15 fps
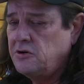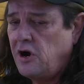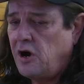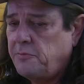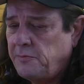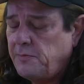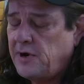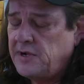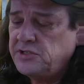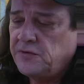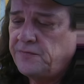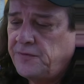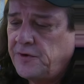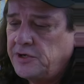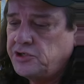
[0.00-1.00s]
compromise your
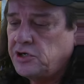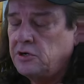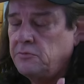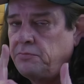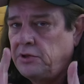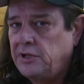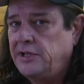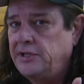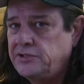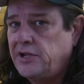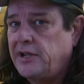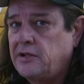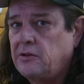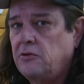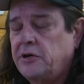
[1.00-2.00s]
vision. Please
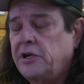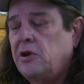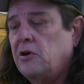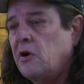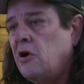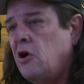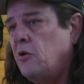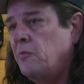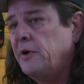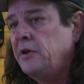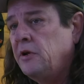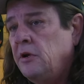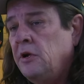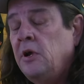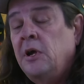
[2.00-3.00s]
take a look at your helmet
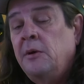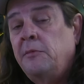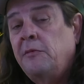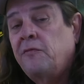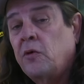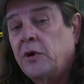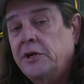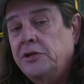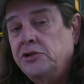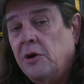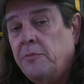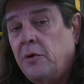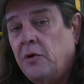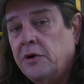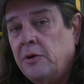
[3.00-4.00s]
before you
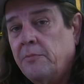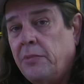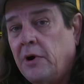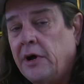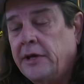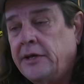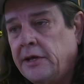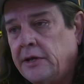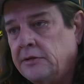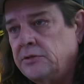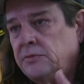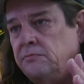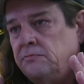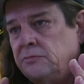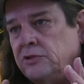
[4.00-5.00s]
jump on your bike and
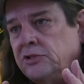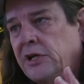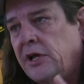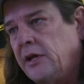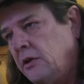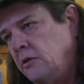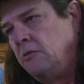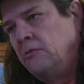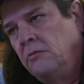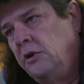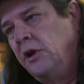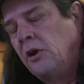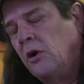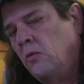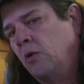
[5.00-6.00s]
say,
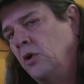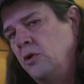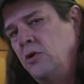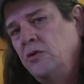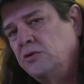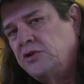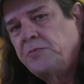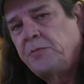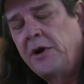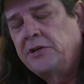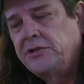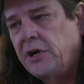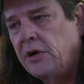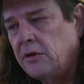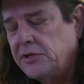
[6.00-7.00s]
woohoo,
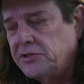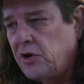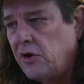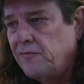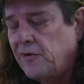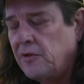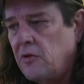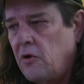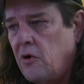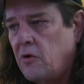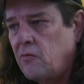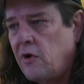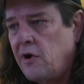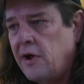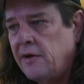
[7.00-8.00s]
spring's here, let's go for a
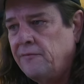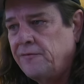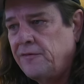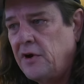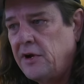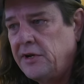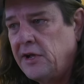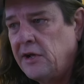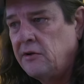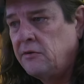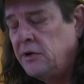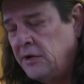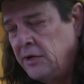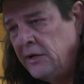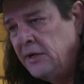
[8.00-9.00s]
long ride, and find out
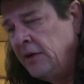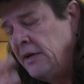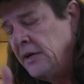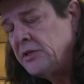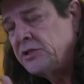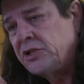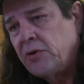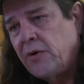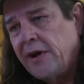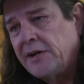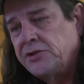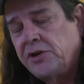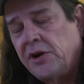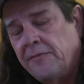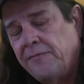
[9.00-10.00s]
it's
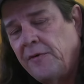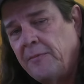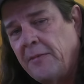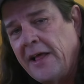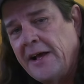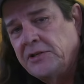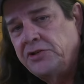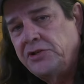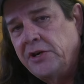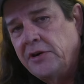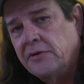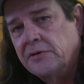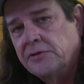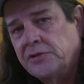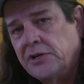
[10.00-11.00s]
scratched up from last
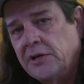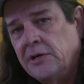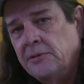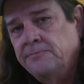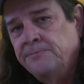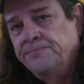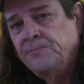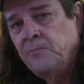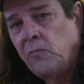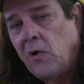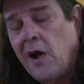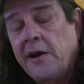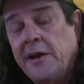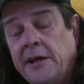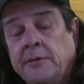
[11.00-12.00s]
year's
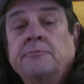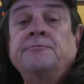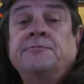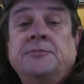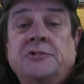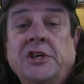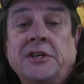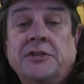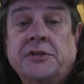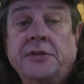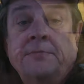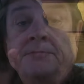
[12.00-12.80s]
riding season.